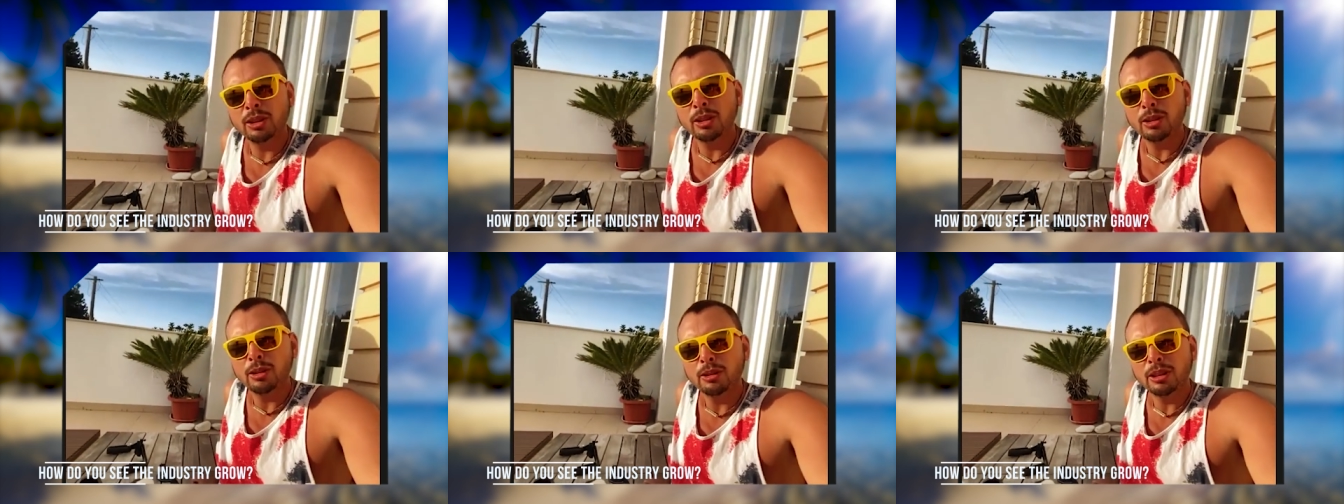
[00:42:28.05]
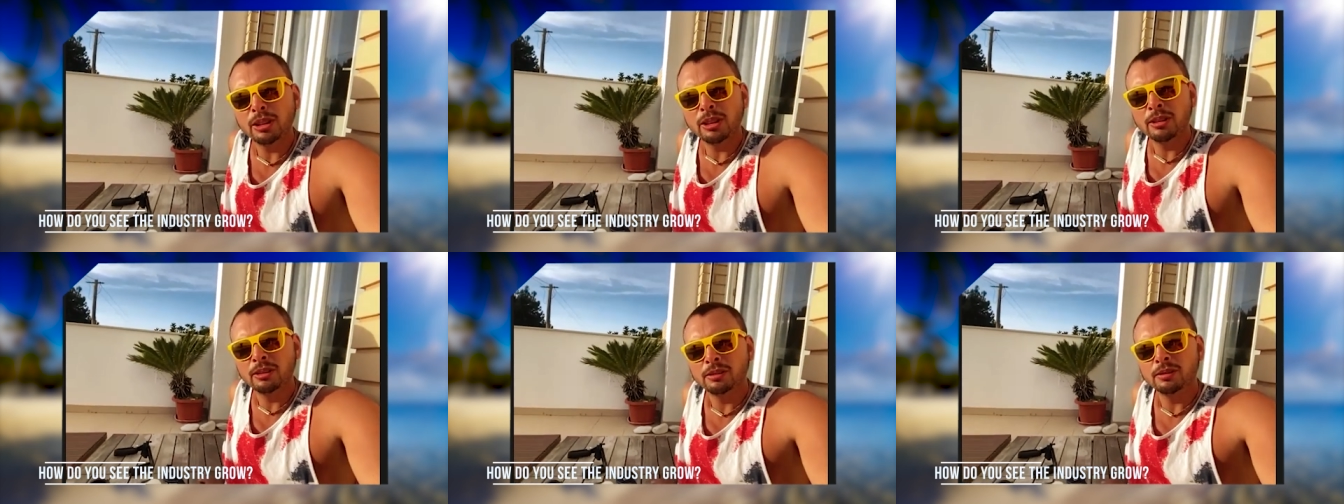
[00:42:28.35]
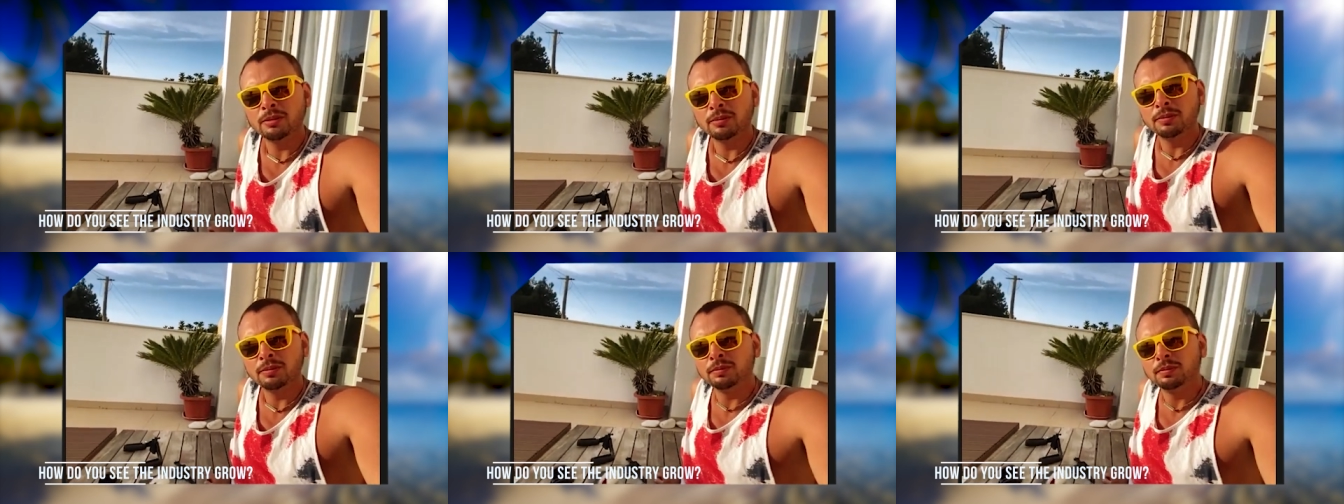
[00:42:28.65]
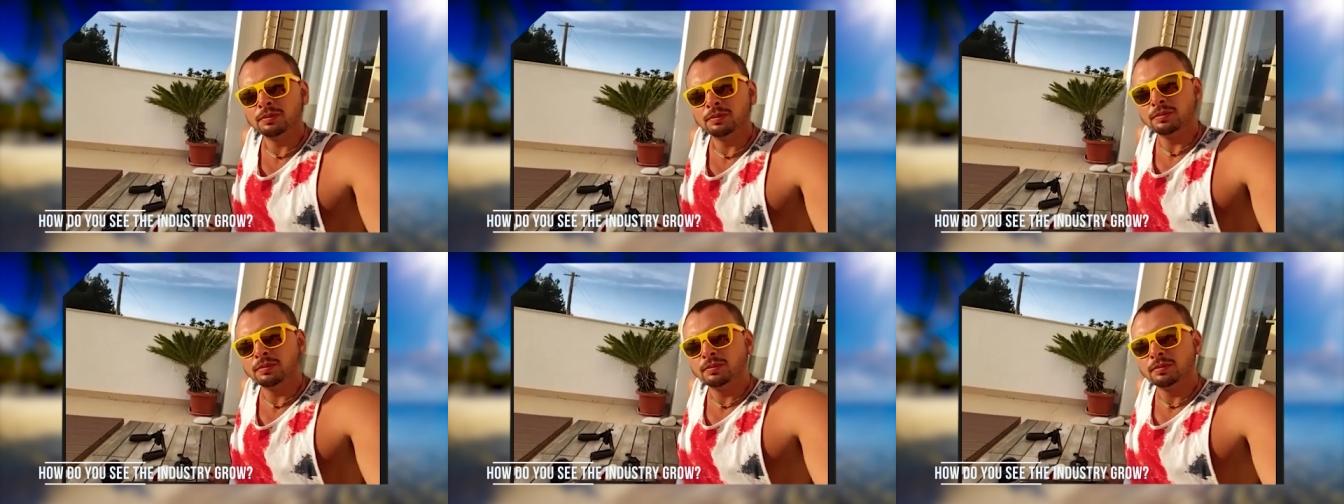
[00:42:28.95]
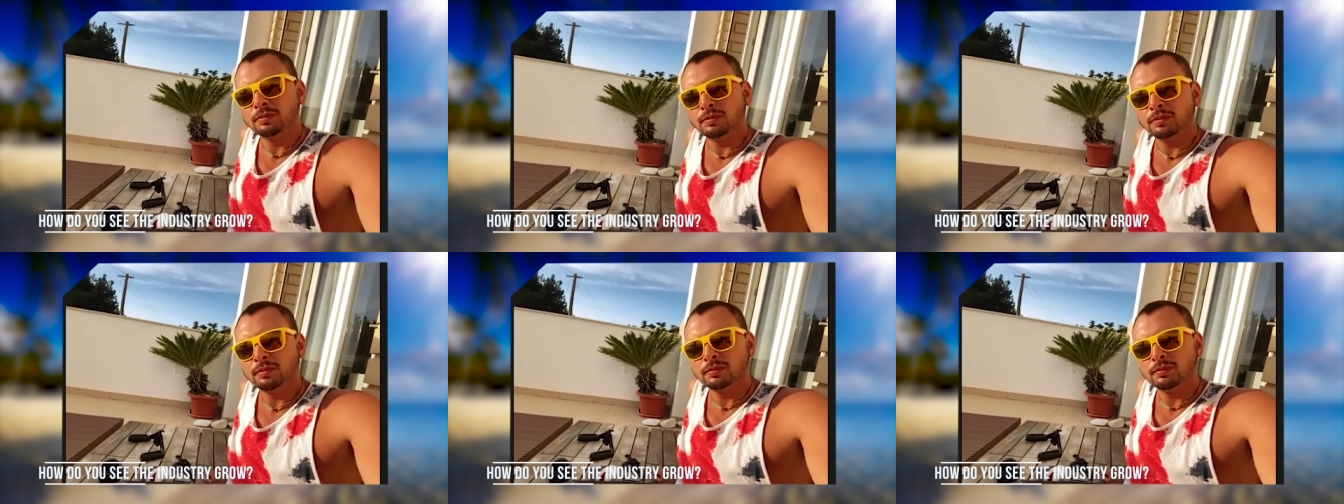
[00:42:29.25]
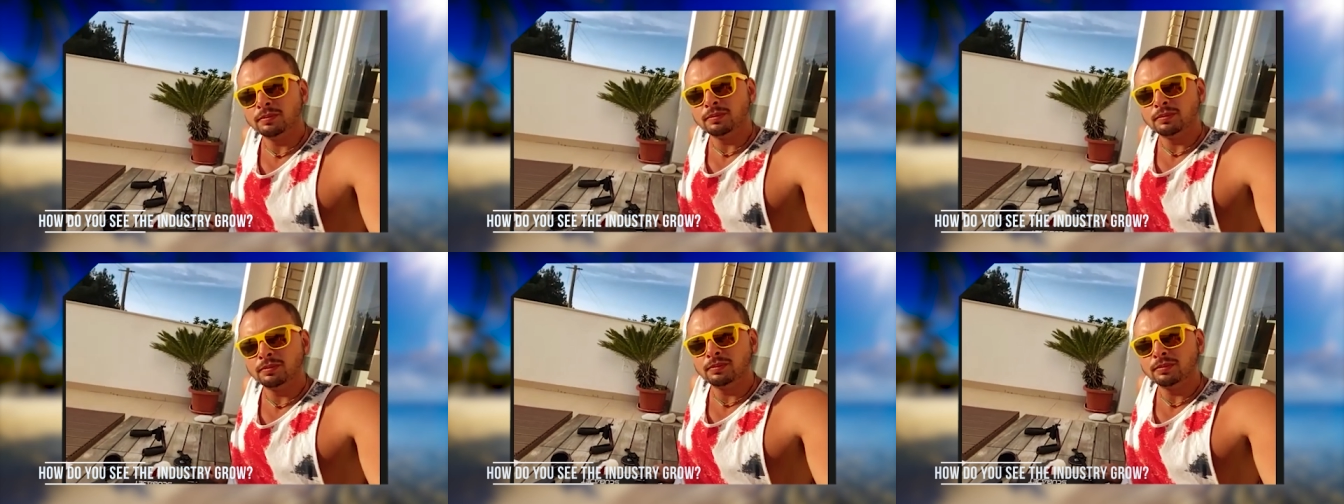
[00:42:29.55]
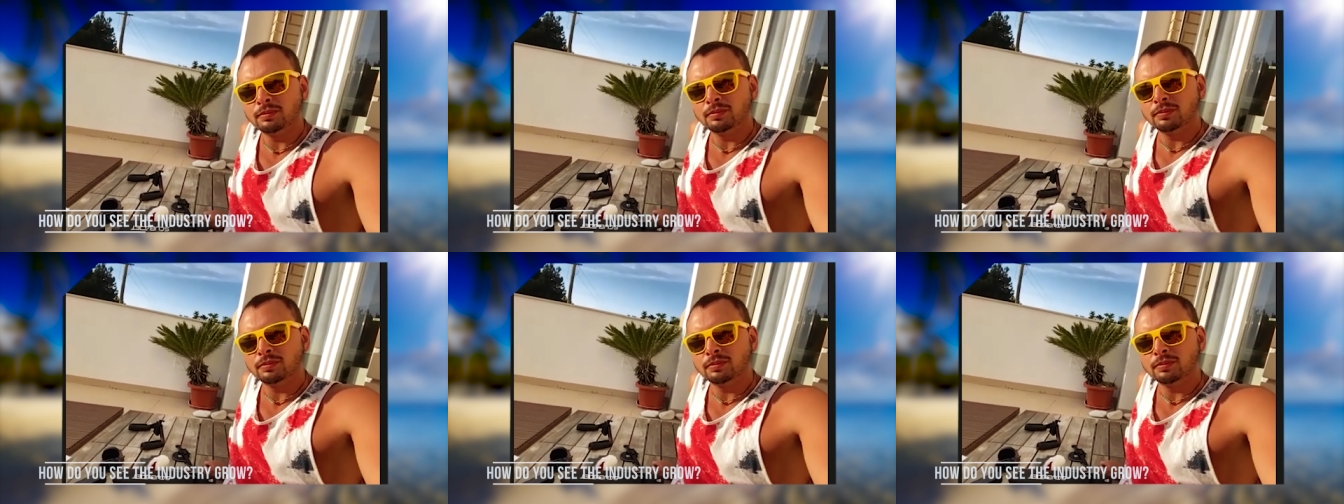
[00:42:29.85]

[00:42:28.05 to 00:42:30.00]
going? Well, I